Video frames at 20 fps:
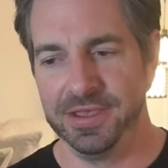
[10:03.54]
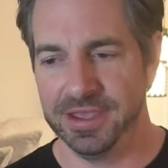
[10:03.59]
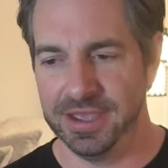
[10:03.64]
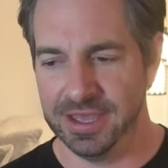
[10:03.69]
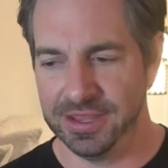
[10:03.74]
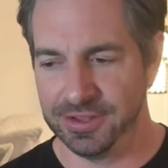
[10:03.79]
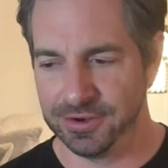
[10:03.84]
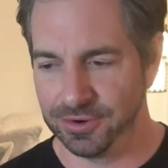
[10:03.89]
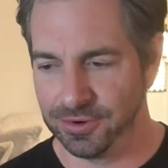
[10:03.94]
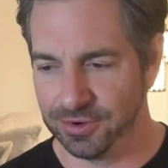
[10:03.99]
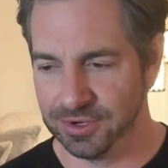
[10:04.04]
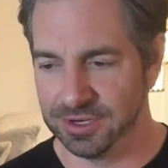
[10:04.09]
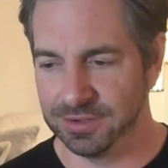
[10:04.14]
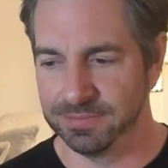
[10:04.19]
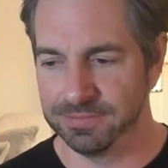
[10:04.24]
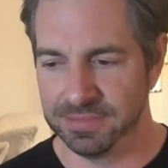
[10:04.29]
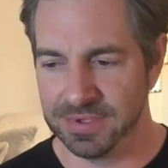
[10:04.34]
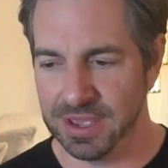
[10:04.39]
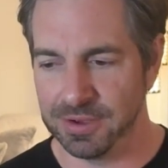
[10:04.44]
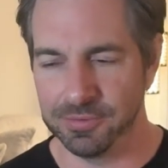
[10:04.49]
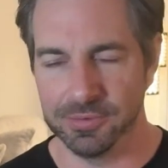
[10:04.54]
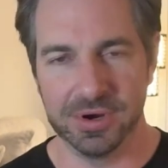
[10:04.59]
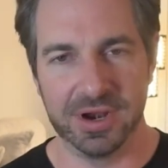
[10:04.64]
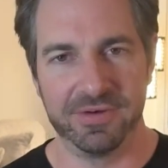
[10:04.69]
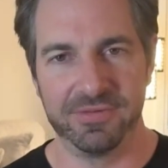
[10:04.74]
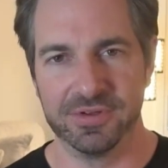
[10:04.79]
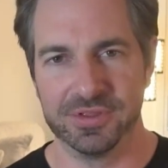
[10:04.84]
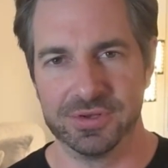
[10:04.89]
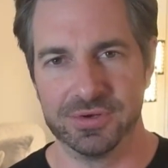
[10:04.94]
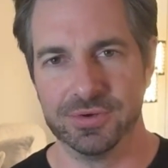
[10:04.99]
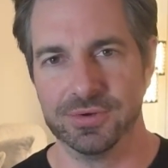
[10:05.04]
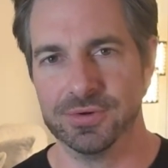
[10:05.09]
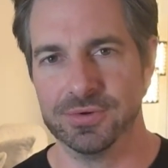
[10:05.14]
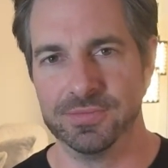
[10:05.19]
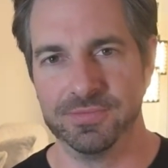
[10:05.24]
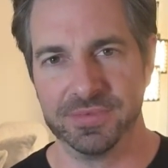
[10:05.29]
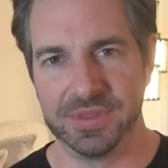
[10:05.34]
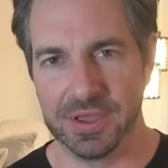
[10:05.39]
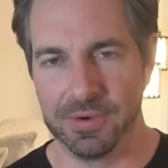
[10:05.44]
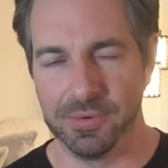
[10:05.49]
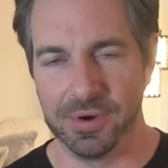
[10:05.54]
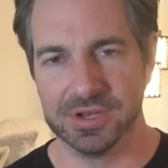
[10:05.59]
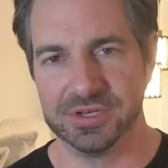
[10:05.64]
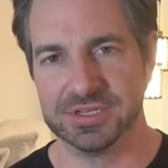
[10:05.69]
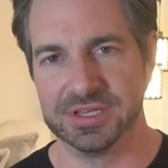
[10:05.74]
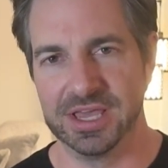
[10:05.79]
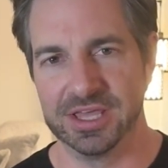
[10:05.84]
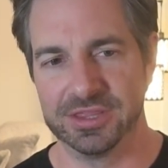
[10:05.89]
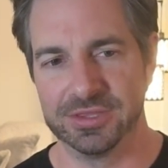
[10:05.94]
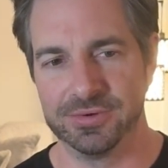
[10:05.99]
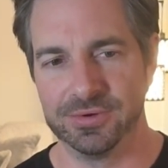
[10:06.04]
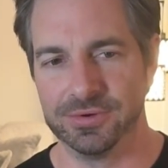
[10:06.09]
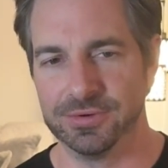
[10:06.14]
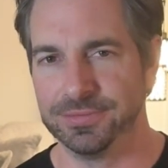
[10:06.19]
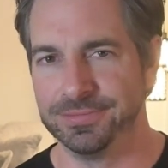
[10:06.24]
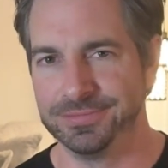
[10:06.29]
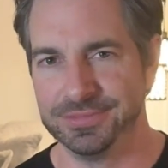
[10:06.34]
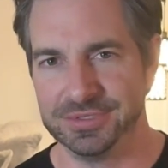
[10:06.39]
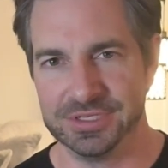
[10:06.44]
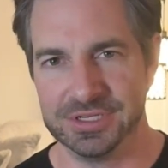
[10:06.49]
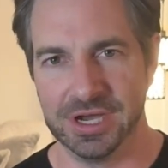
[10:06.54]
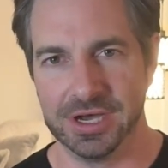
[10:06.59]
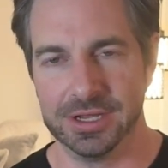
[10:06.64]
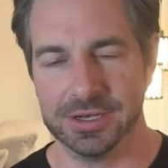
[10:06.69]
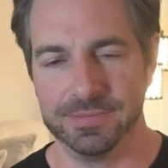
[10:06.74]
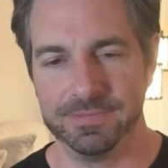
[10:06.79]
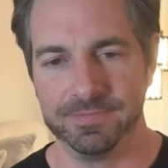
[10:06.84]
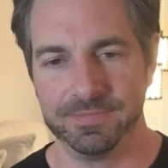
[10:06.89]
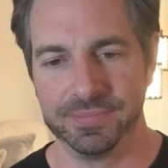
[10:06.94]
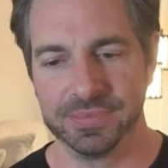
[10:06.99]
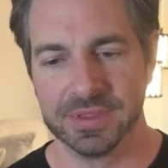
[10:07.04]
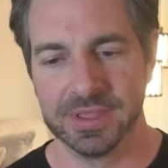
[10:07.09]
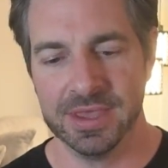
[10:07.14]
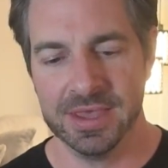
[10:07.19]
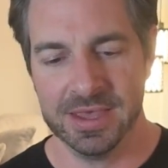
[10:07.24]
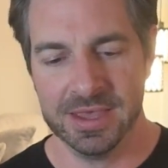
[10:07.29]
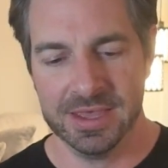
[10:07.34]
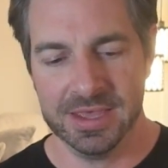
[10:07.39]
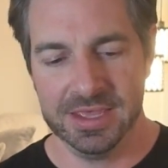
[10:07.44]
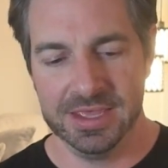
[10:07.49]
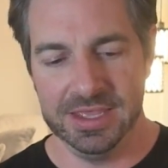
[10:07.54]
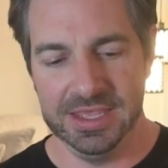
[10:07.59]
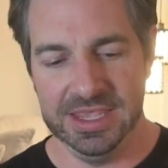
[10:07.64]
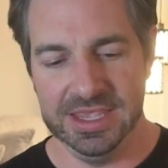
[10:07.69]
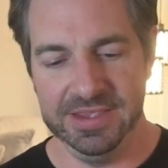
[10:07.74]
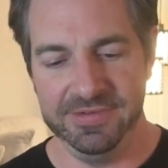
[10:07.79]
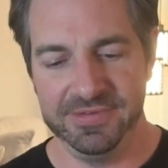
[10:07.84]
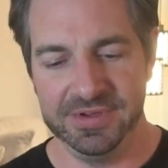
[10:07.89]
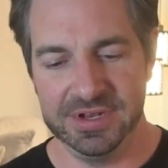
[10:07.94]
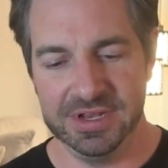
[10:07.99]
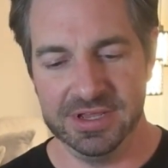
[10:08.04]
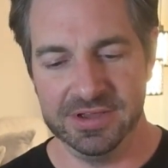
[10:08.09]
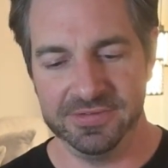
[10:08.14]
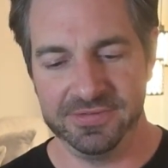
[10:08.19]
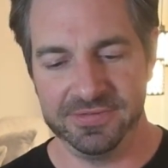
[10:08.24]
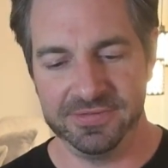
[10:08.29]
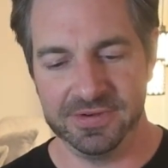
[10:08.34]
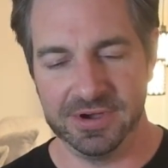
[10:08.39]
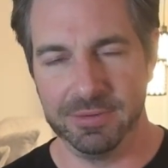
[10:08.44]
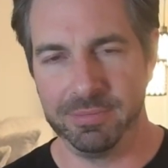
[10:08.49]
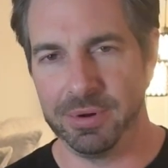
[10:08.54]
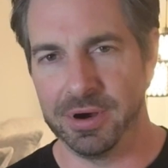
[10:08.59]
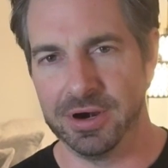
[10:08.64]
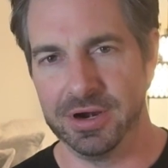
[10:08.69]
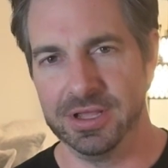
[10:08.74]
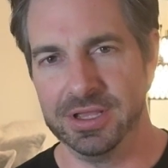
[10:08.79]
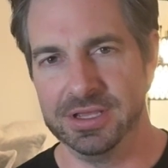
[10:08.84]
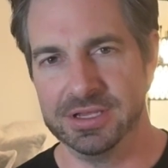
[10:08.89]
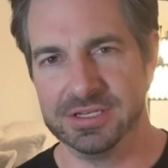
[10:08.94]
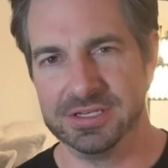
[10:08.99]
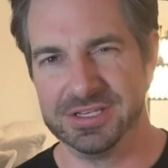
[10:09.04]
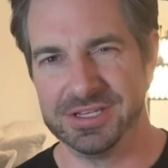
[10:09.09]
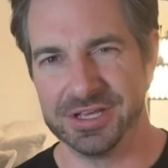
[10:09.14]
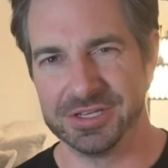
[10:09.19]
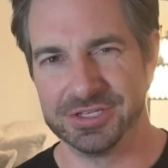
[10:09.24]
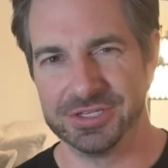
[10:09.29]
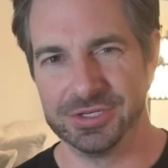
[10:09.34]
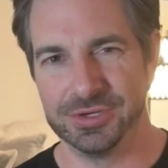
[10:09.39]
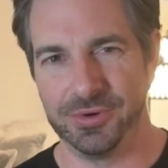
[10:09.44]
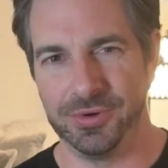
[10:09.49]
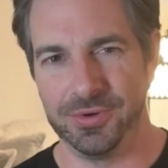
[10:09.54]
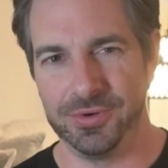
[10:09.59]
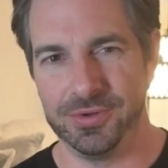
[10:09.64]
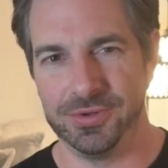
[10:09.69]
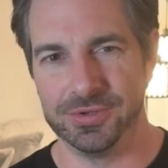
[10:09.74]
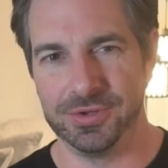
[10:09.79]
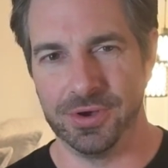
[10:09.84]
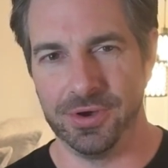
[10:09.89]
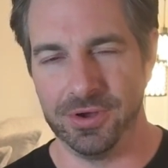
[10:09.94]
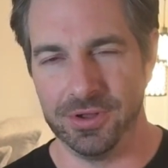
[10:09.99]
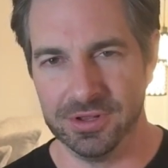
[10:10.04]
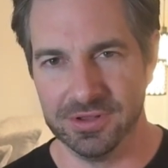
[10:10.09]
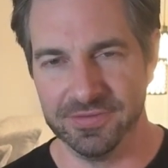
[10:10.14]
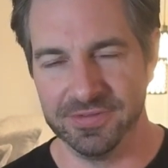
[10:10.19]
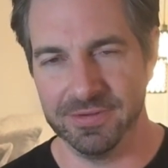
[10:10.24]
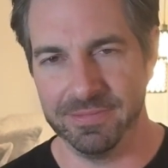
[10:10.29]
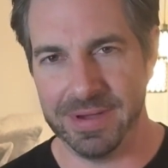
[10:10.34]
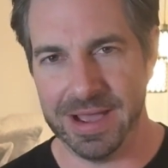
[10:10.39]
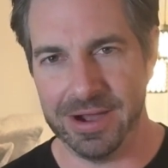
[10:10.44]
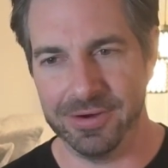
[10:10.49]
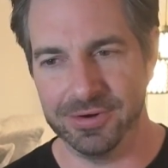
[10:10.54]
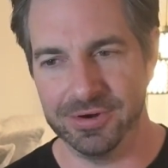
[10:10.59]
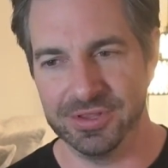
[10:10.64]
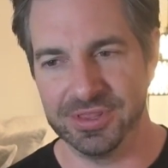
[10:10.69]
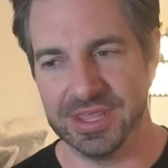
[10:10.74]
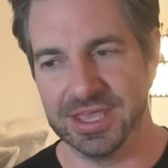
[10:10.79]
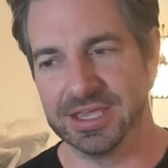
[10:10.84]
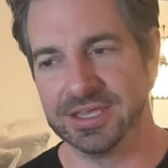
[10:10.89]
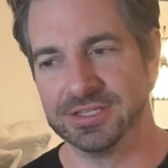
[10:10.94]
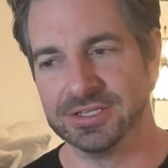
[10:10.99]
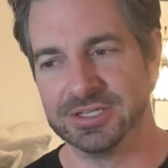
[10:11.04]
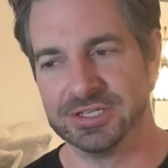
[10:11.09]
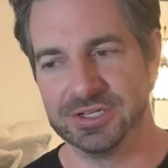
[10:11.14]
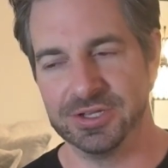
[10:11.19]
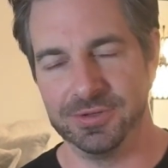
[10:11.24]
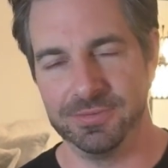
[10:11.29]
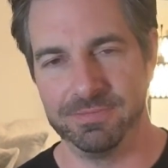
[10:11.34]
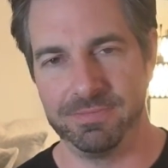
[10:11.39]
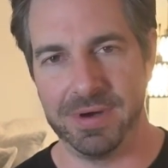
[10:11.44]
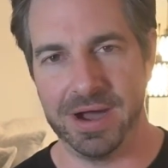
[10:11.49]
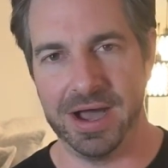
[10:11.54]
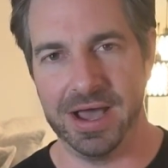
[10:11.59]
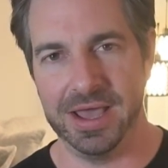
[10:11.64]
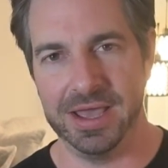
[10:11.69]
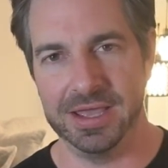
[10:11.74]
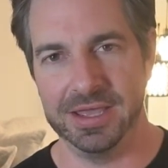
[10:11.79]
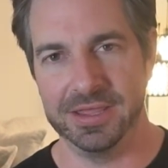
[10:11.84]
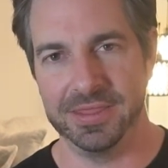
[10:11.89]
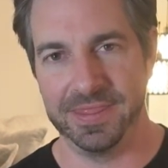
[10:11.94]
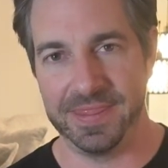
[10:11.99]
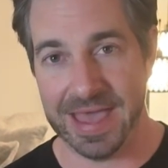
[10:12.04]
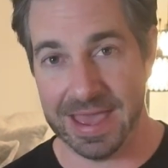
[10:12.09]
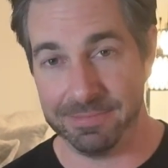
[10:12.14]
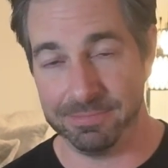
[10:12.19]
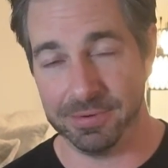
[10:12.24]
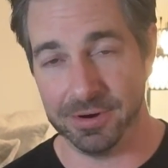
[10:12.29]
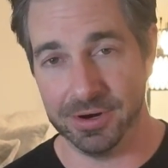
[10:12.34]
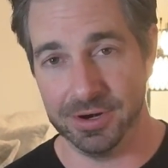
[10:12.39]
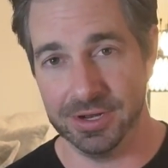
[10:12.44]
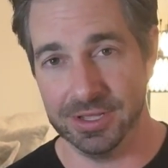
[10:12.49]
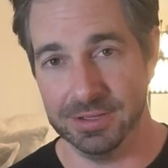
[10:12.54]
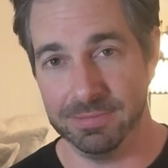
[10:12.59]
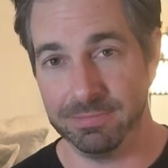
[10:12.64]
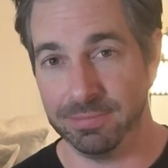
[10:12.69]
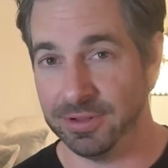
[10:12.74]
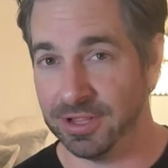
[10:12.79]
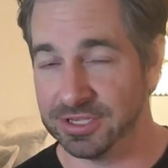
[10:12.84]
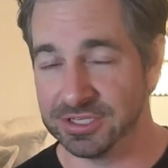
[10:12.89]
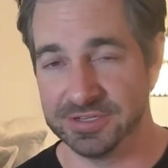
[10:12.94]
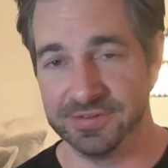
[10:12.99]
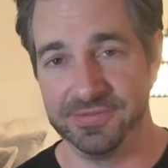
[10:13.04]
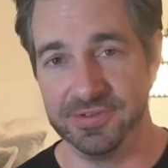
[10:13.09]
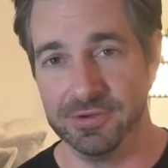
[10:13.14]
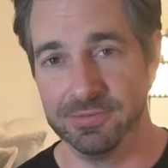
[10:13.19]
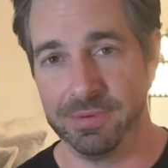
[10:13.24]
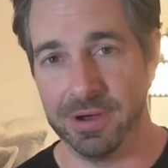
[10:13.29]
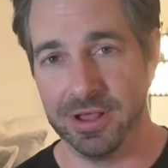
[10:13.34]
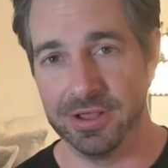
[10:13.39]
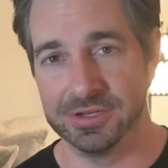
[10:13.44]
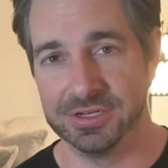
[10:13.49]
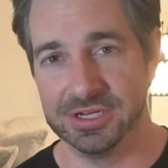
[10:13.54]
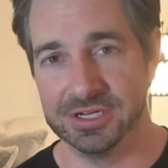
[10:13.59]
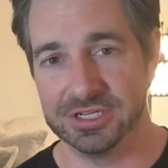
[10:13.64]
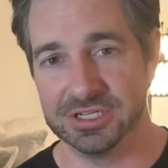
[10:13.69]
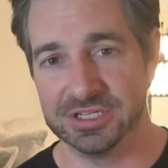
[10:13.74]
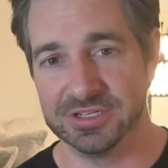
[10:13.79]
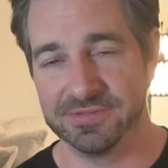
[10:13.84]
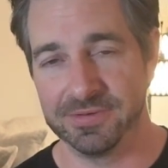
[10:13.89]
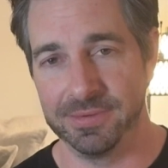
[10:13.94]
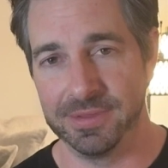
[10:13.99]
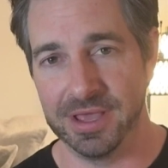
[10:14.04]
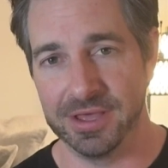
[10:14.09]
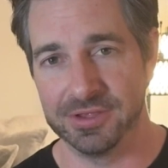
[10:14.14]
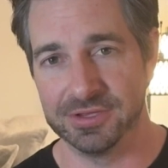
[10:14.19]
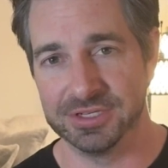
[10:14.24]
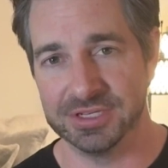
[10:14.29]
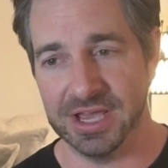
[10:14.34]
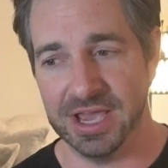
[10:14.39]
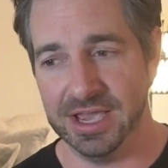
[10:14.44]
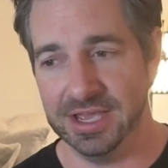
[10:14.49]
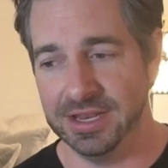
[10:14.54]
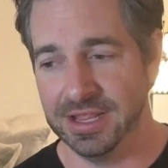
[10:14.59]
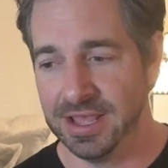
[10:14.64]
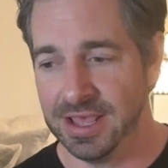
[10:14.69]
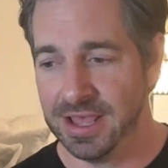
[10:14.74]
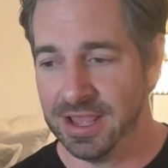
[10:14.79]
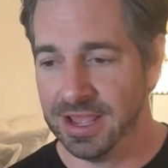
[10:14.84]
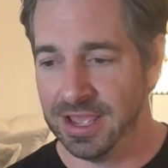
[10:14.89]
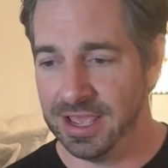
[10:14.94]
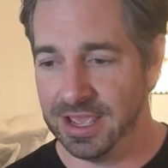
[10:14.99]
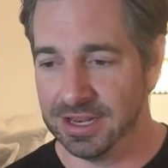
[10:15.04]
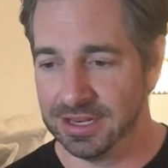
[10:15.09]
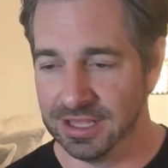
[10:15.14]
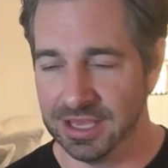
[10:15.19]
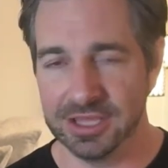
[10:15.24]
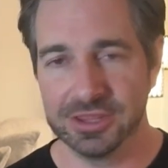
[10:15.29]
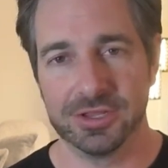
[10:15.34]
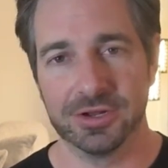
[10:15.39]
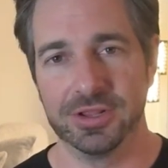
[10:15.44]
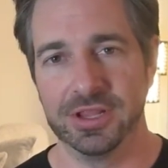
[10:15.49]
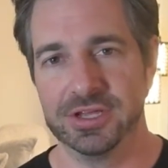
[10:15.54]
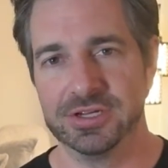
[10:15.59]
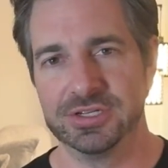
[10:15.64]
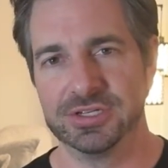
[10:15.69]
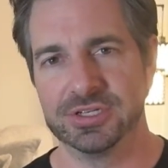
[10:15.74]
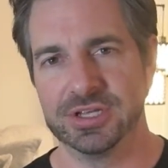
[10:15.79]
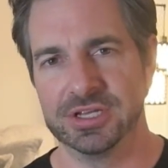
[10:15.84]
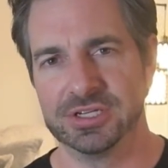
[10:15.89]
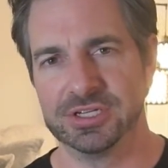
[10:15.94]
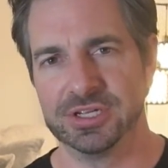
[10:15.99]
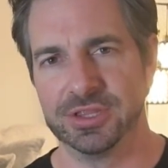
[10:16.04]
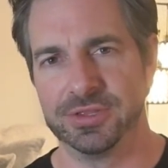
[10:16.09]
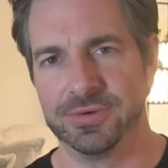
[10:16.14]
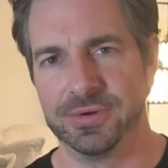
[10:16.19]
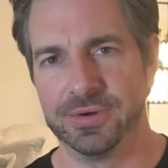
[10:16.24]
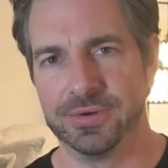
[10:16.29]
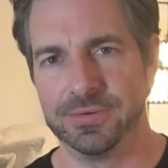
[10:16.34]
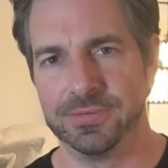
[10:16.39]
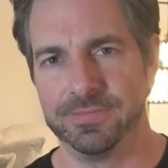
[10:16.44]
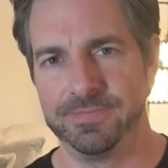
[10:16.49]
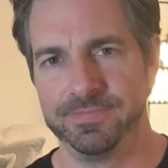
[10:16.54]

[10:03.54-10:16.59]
and they're going to get whatever through they want to get through. Done. Even if a party doesn't hold all of the power, they can still buy that party plus a few politicians from the other side and get their legislation through.